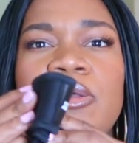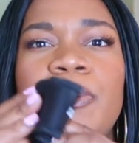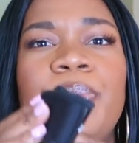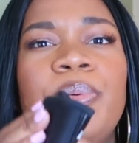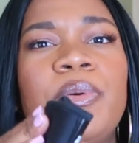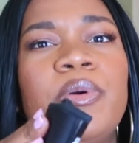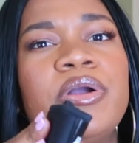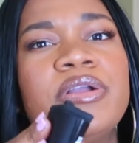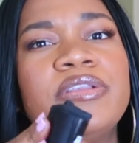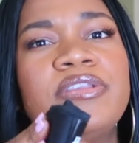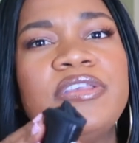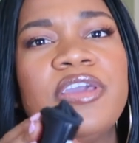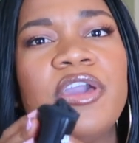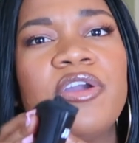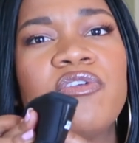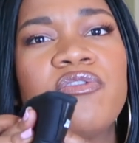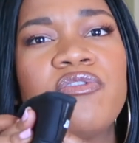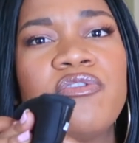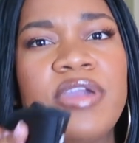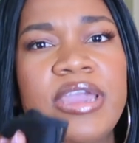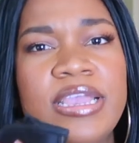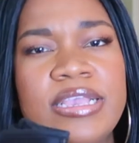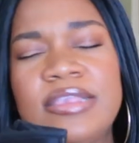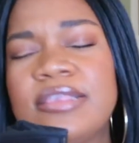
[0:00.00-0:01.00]
supports
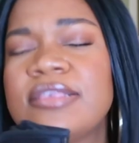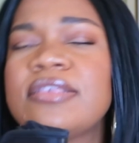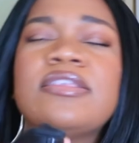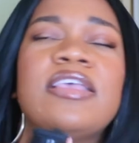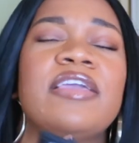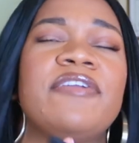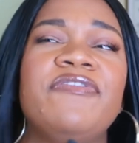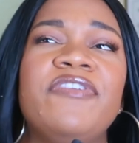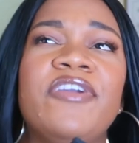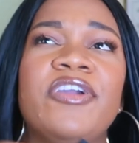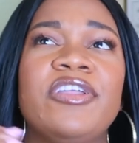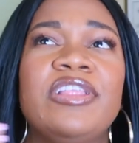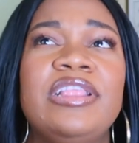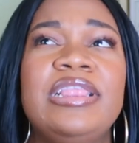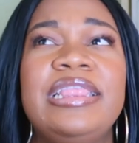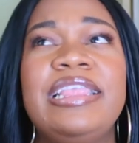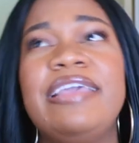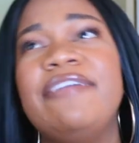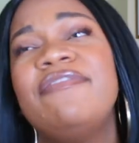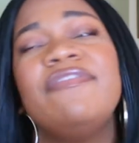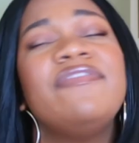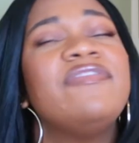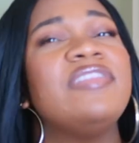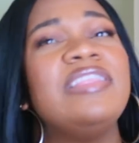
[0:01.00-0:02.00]
your wrist. So if you're
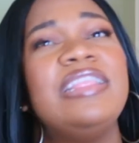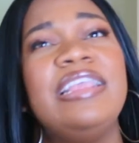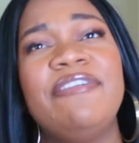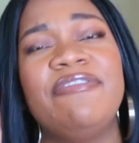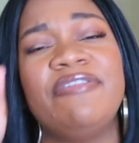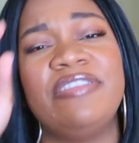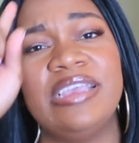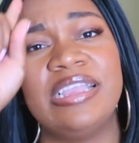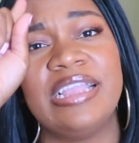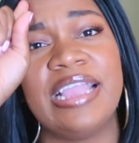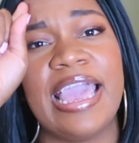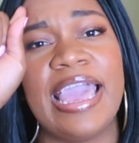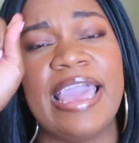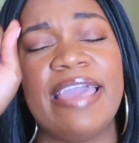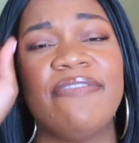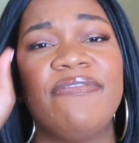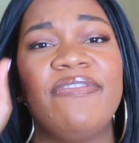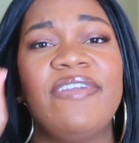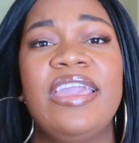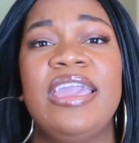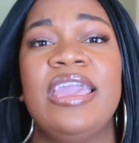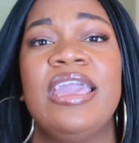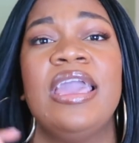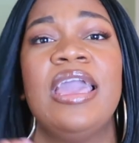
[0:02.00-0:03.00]
lifting
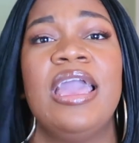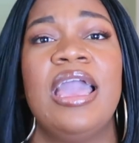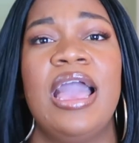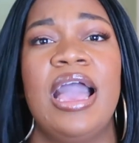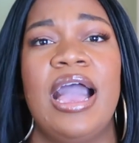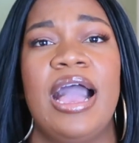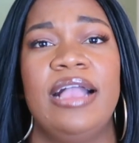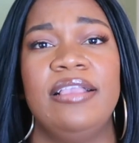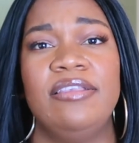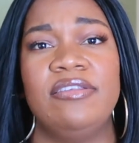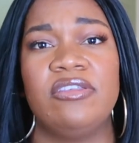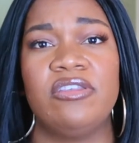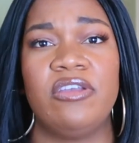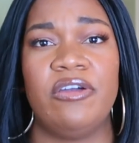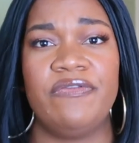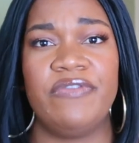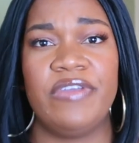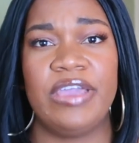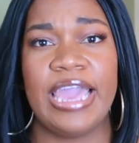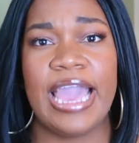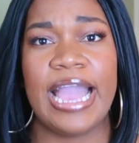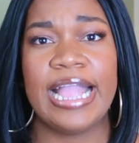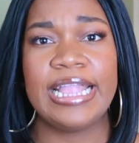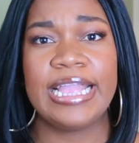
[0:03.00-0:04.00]
heavy and stuff,
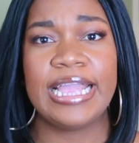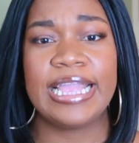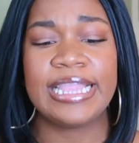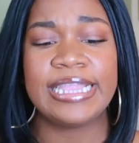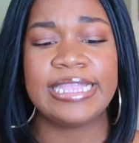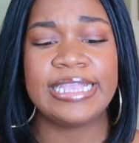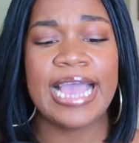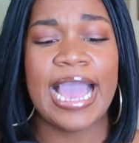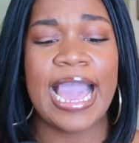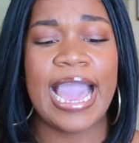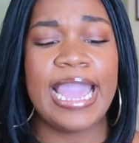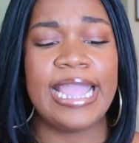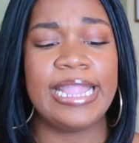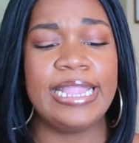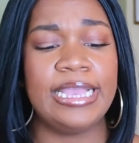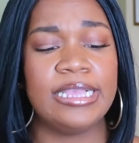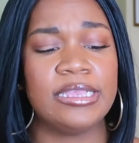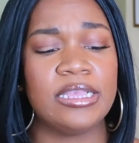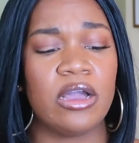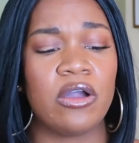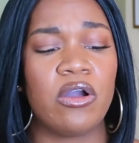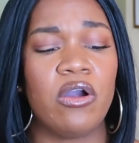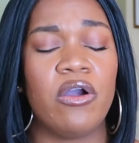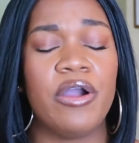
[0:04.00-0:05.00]
you can tighten
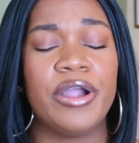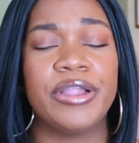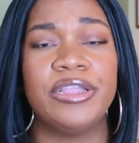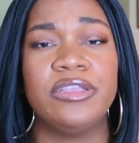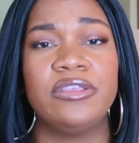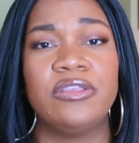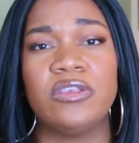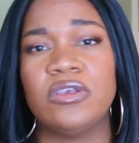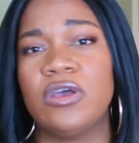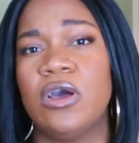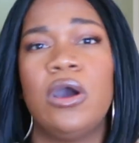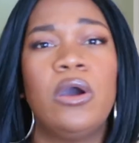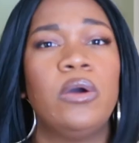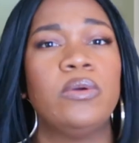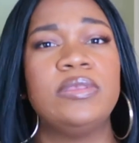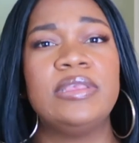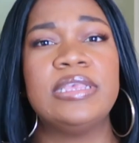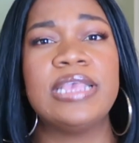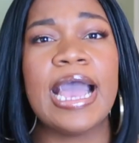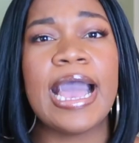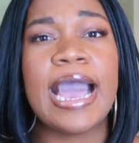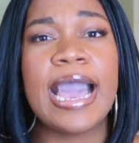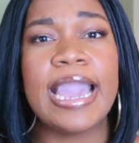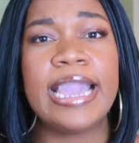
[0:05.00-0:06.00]
it according to how
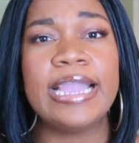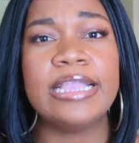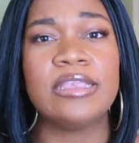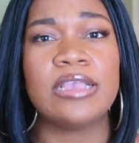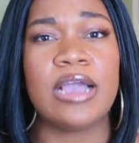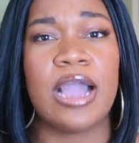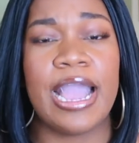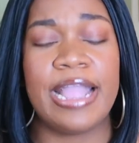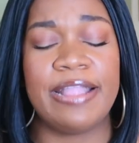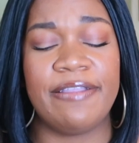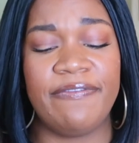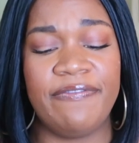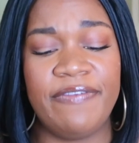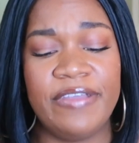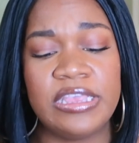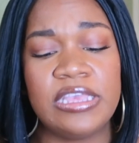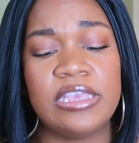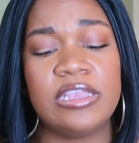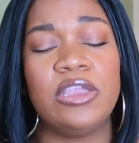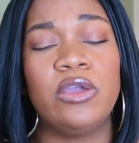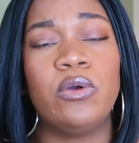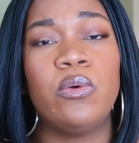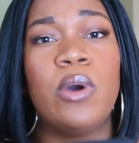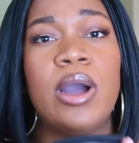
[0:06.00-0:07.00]
tight and
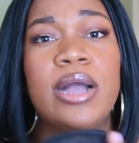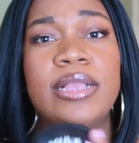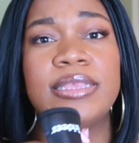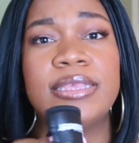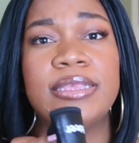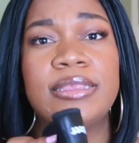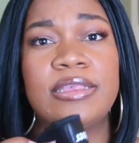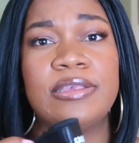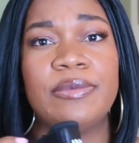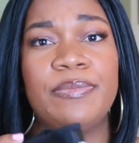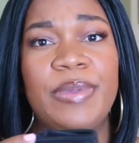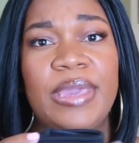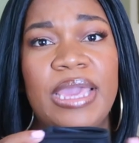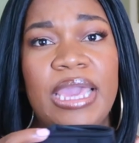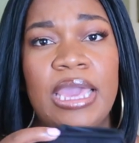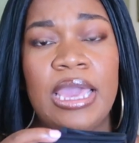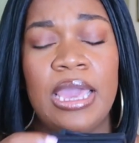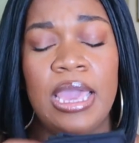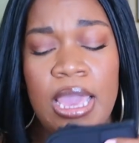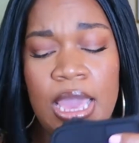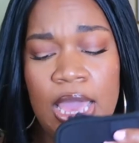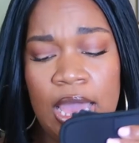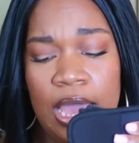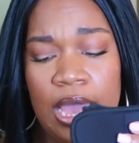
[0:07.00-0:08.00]
fitted you want it to
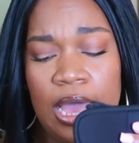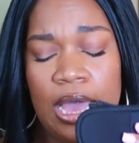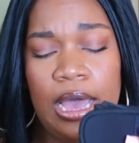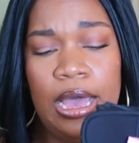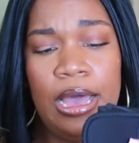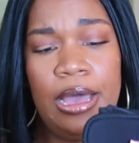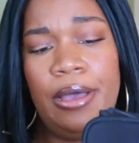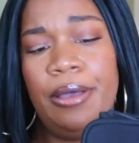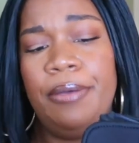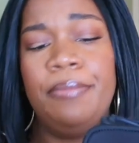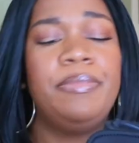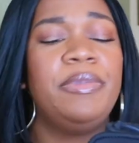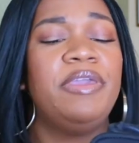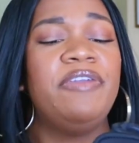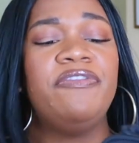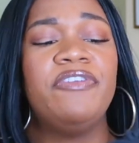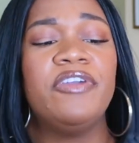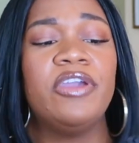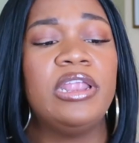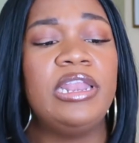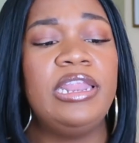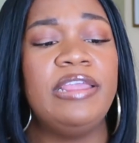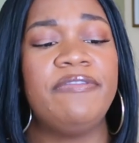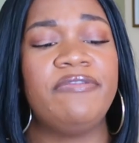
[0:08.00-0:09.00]
be. If
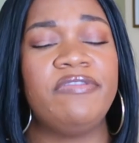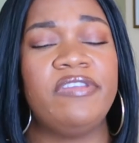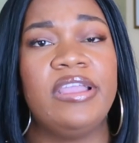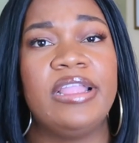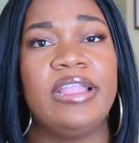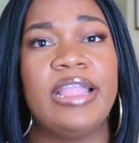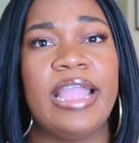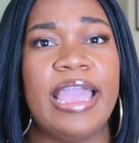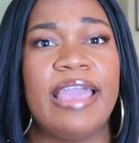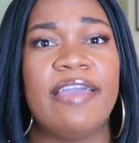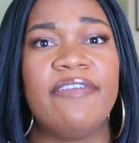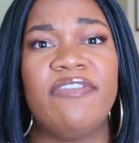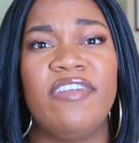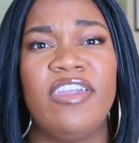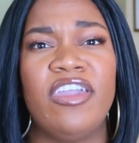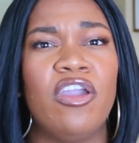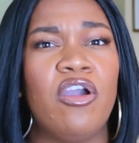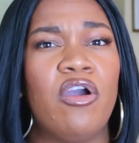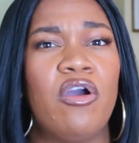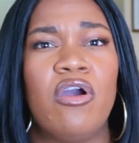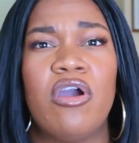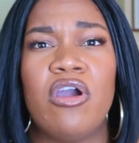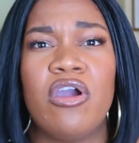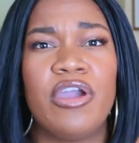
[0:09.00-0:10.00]
you're lifting heavy,
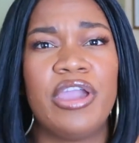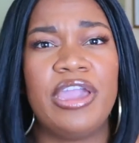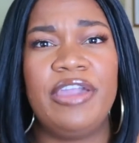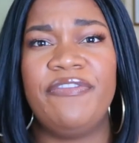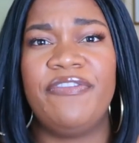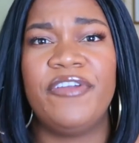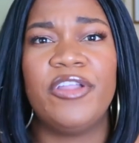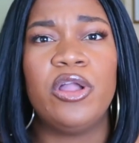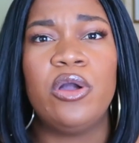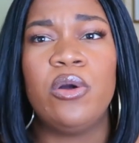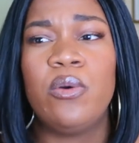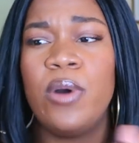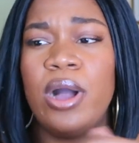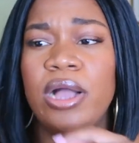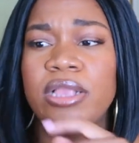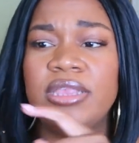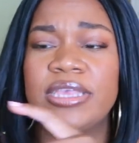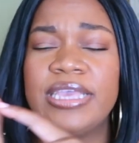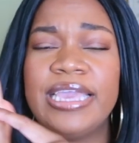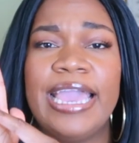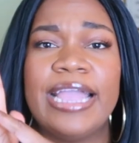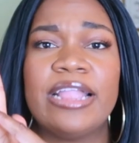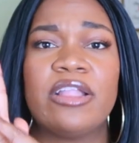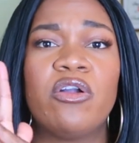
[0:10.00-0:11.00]
or if you don't want
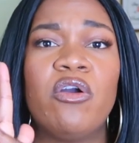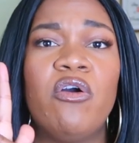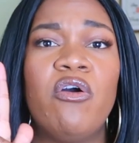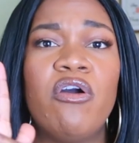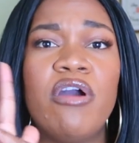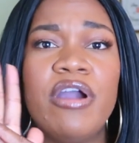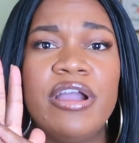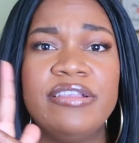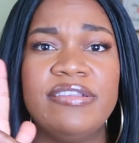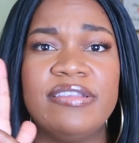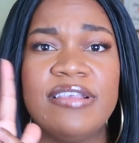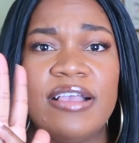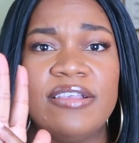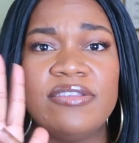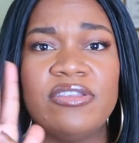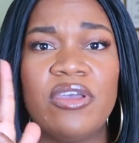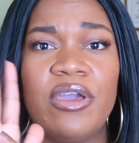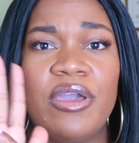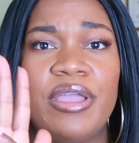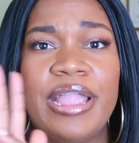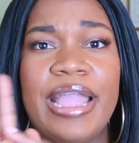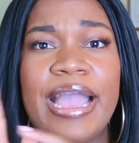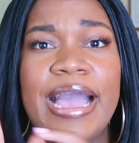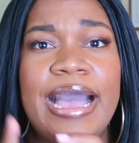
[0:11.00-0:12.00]
to get corns on
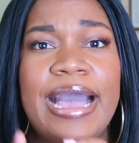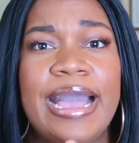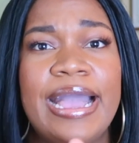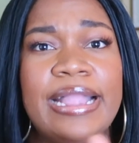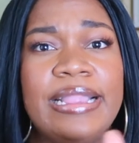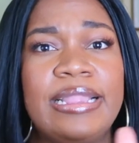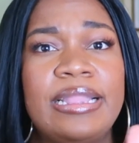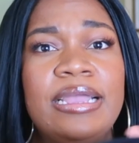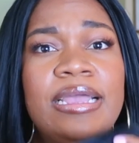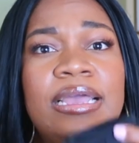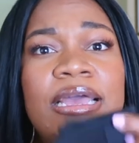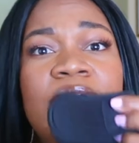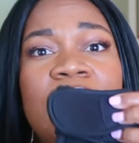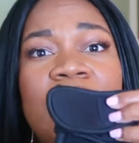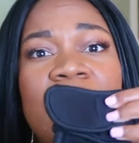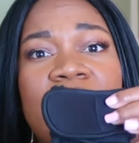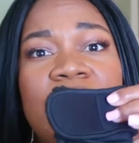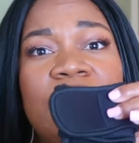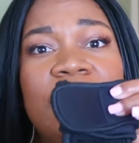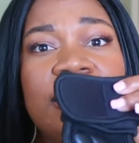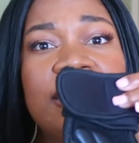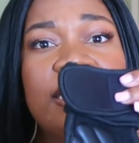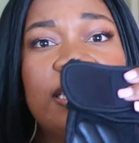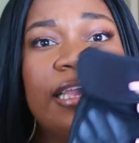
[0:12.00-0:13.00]
in your hand,
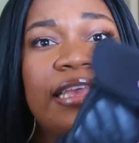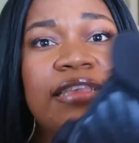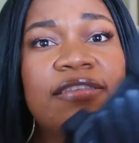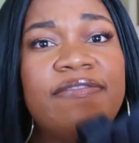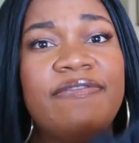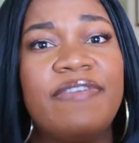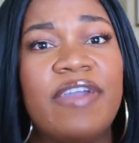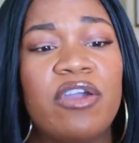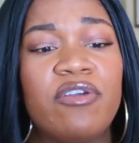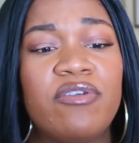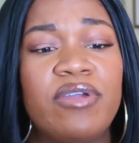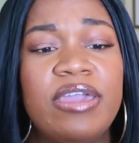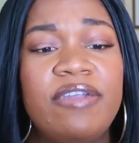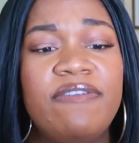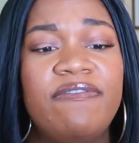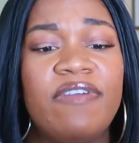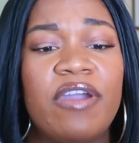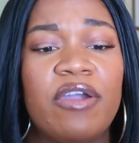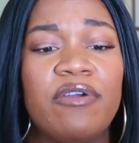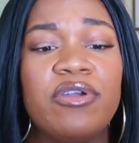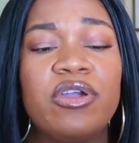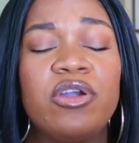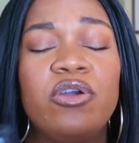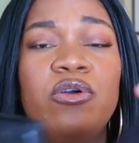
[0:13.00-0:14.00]
this is very,
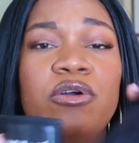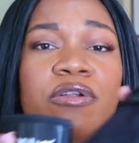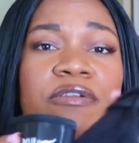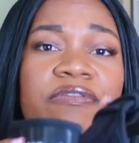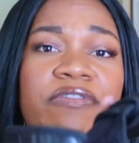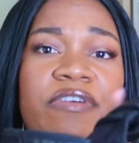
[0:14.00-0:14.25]
very good